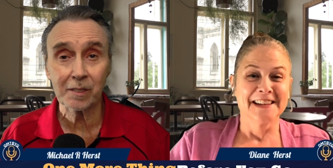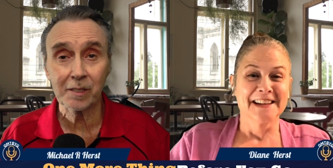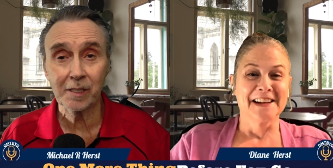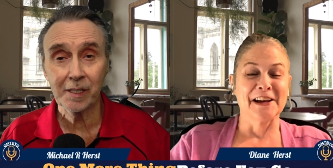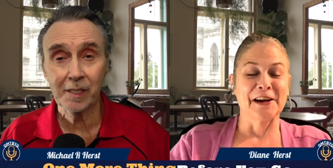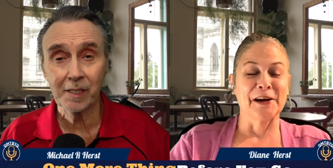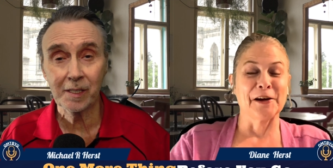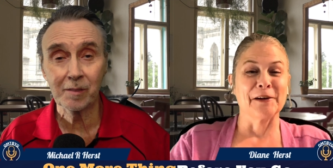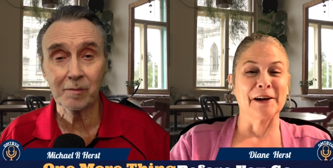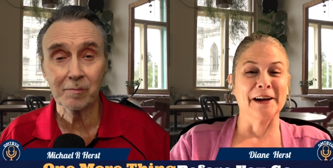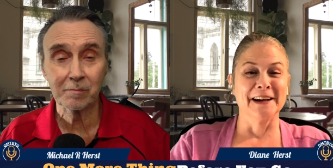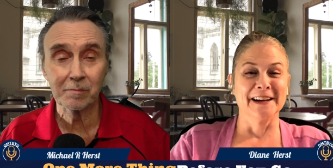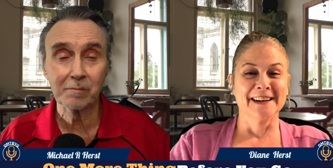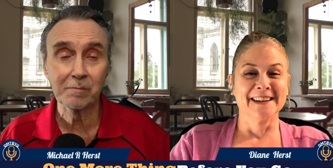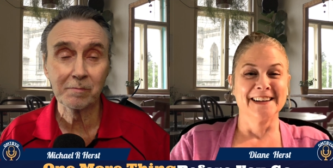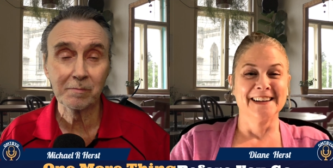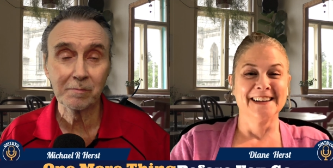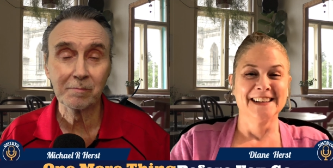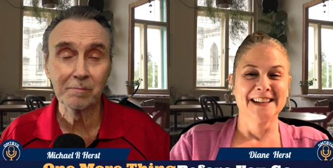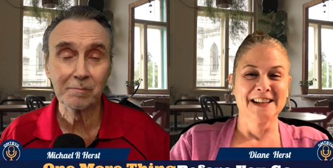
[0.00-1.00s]
Speaker 1: he, anyway,
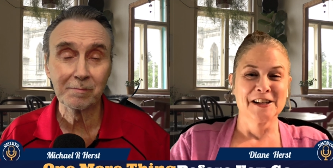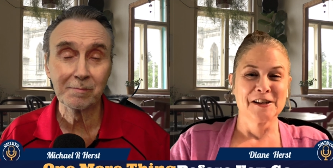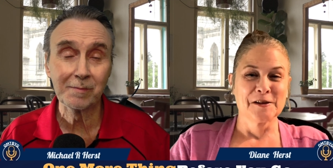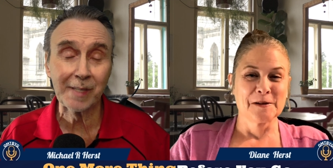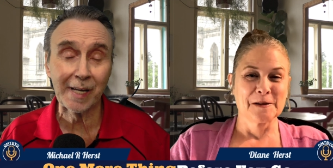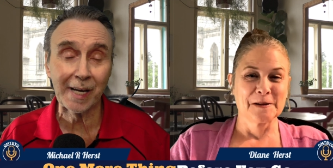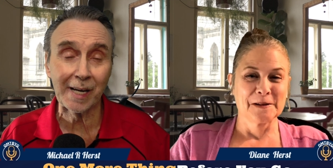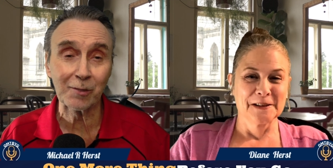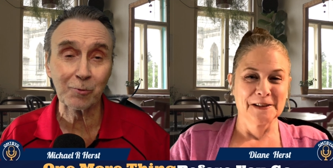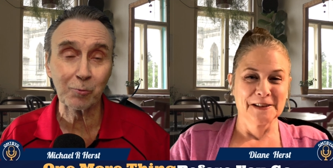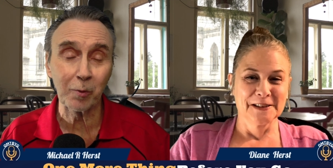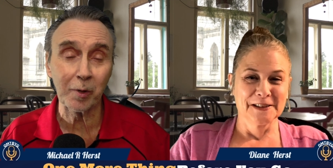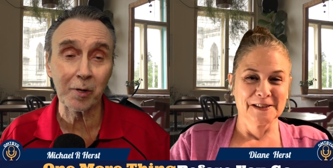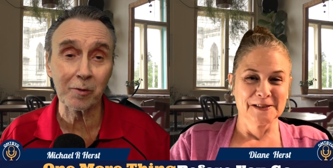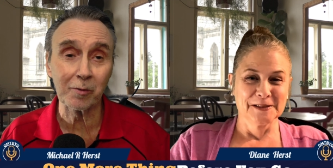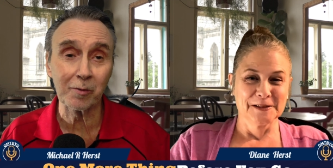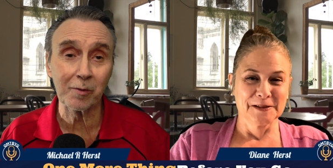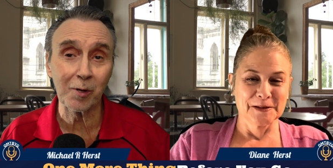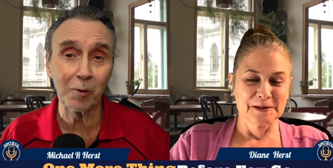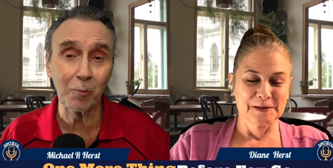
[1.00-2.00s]
yeah, it's weird.
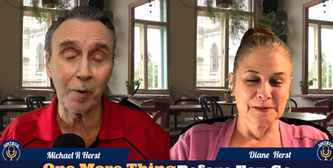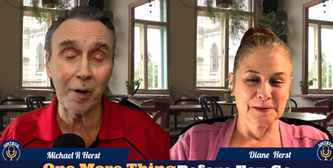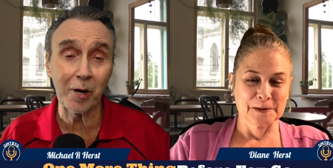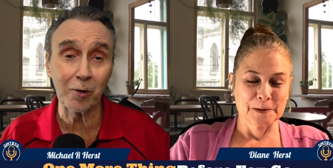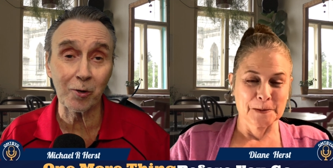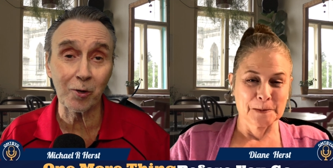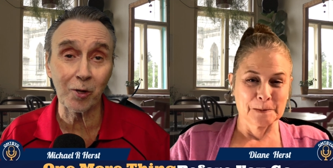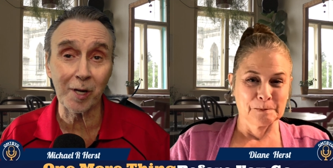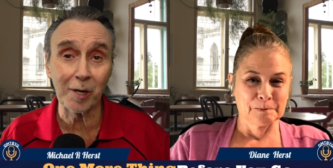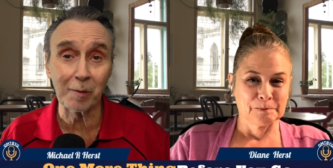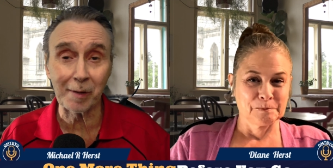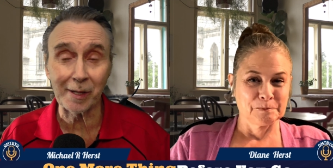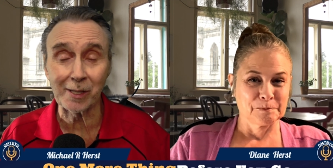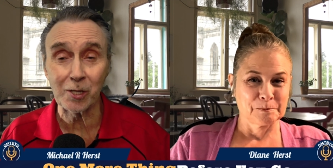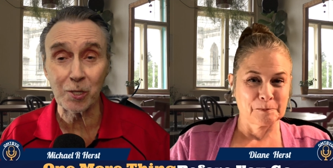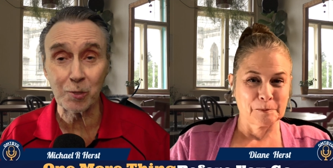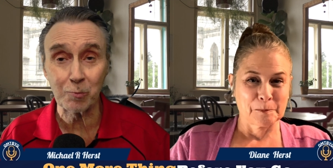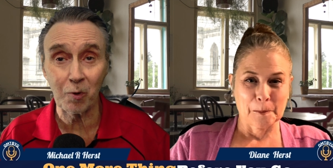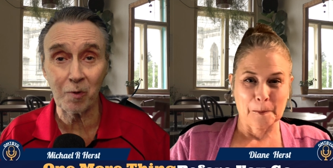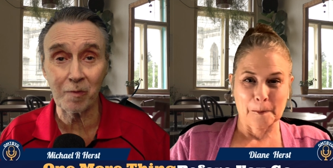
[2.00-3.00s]
weird looking about these
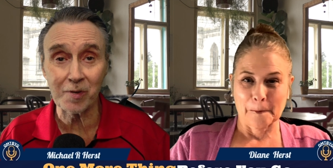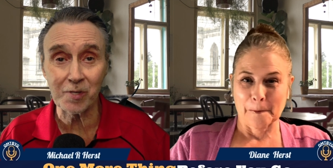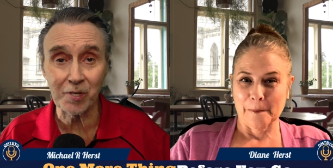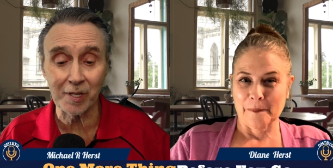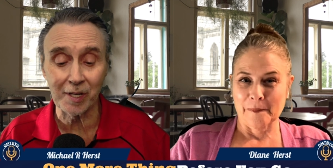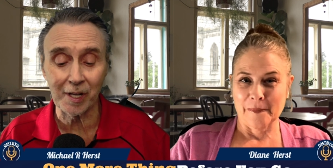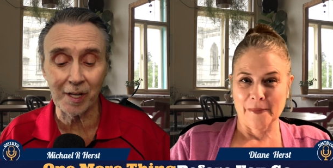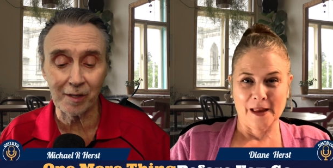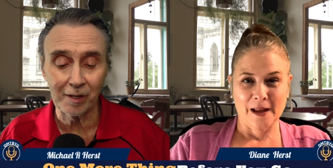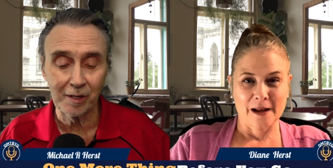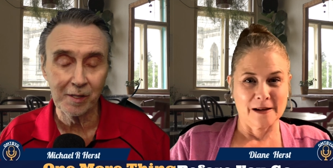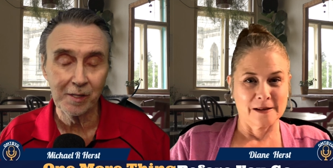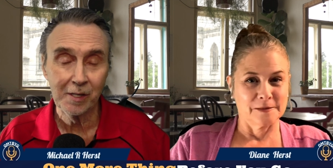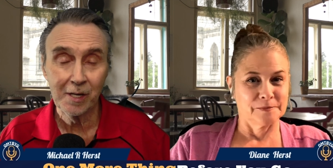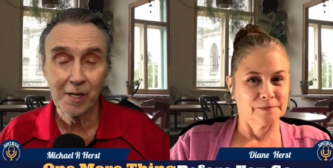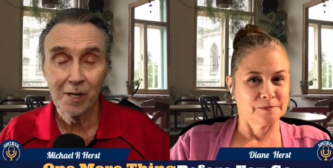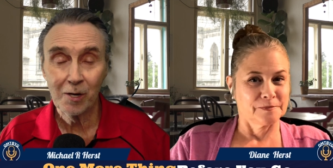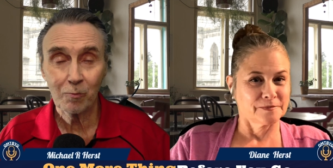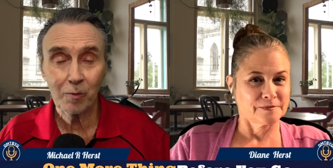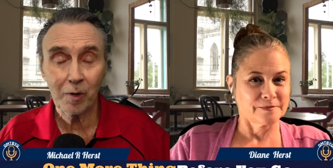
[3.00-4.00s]
movies, and then,
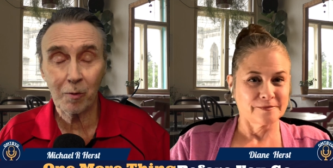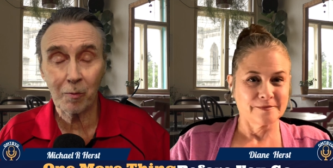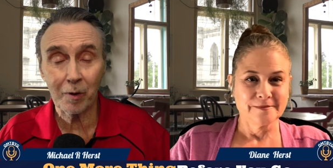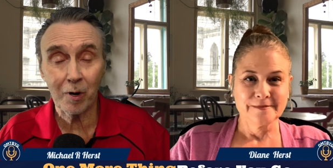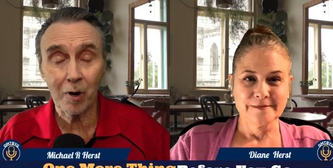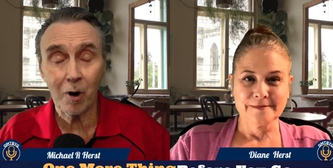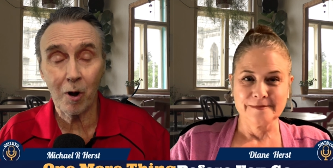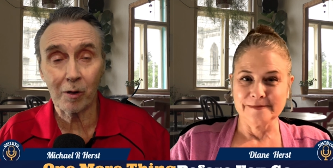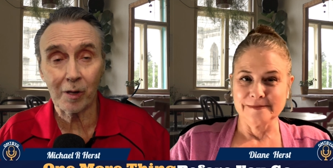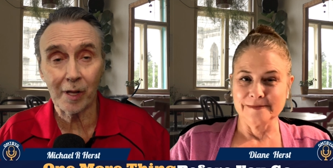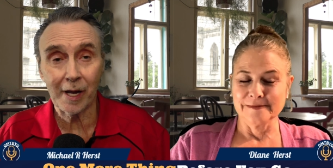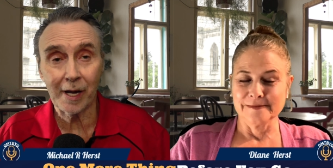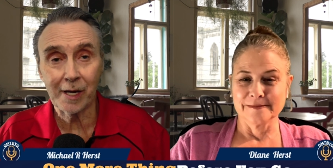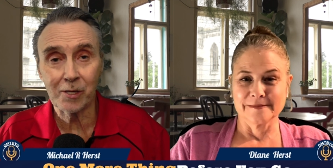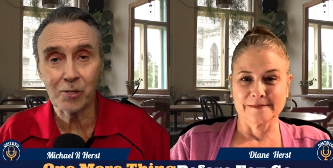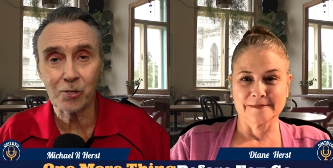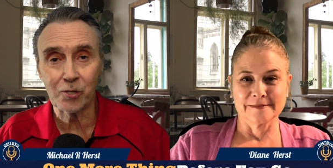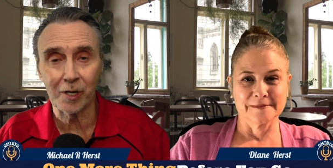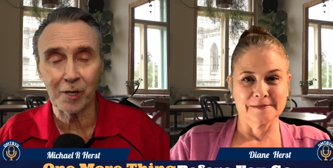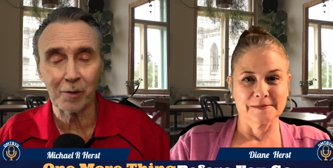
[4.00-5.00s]
well, we're all
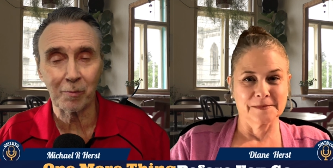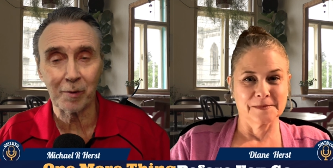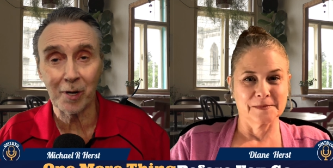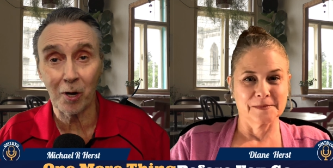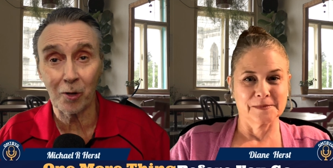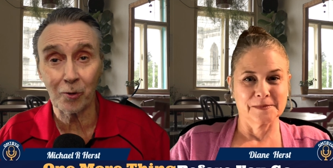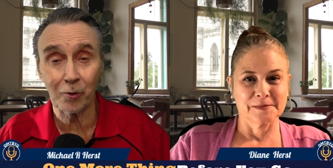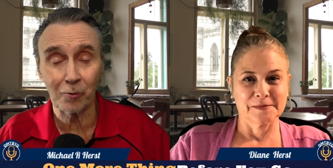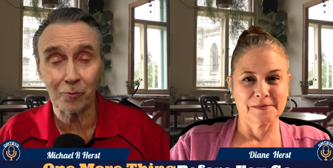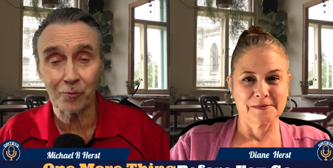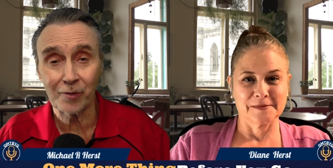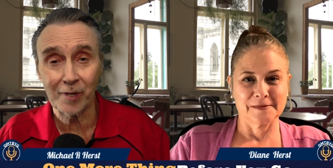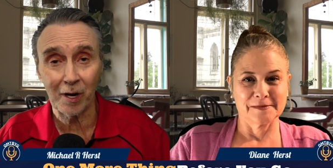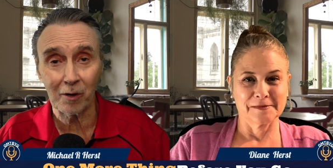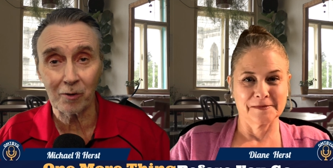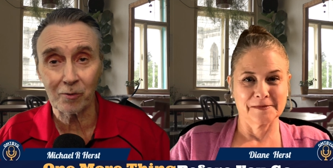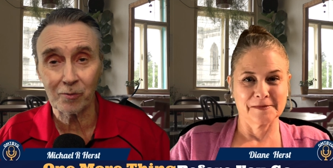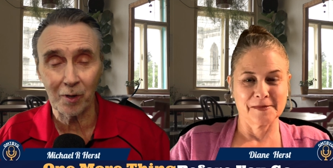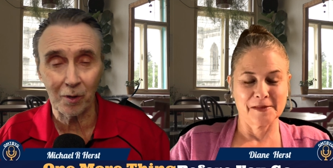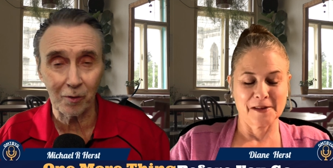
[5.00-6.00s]
aging. We all don't see
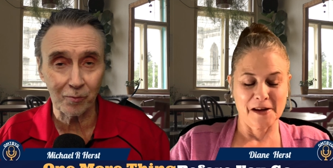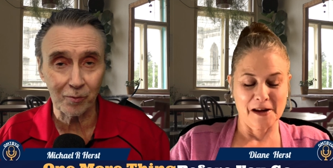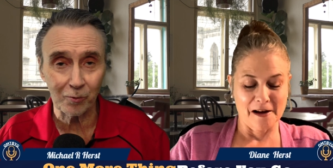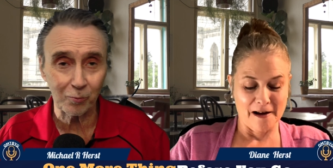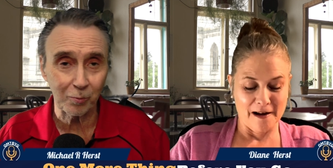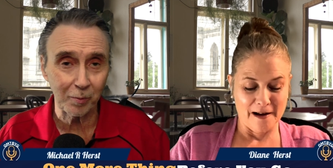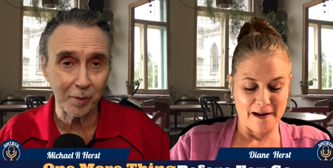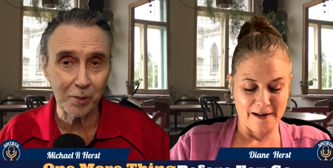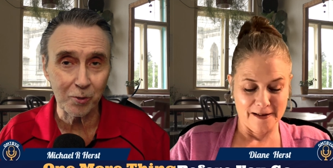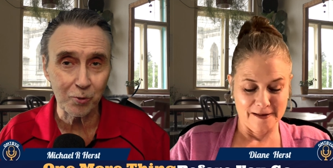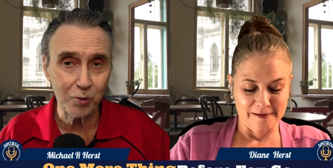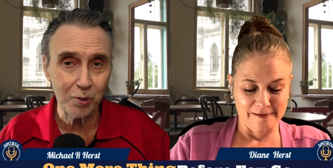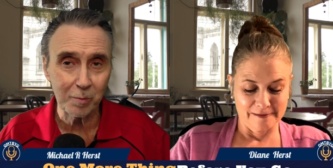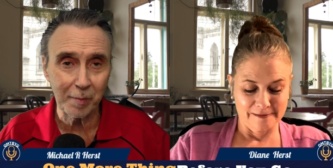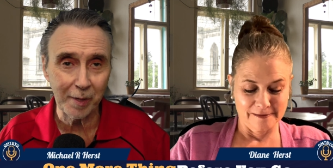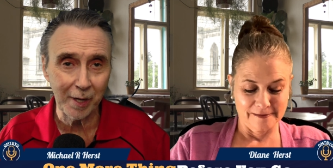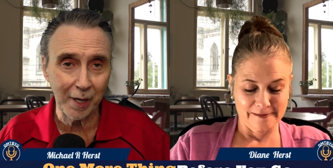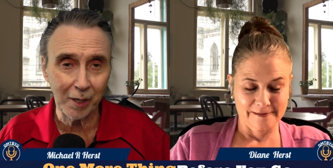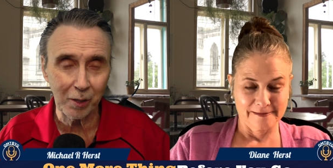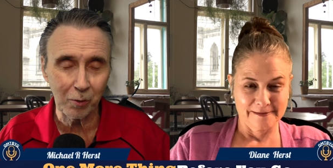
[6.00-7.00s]
ourselves as yeah. we used to be
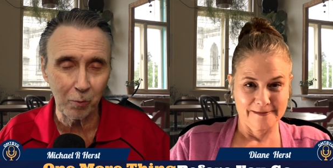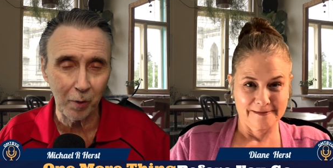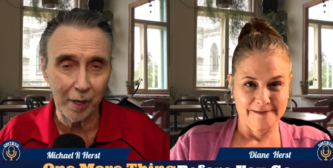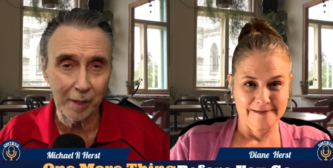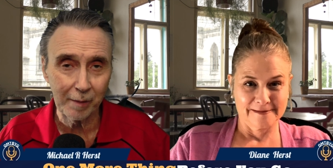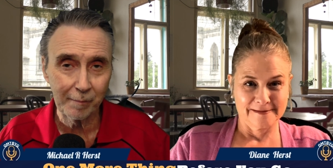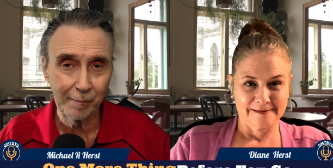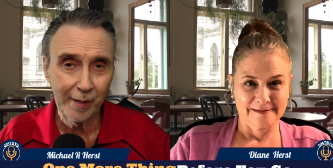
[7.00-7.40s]
anyway.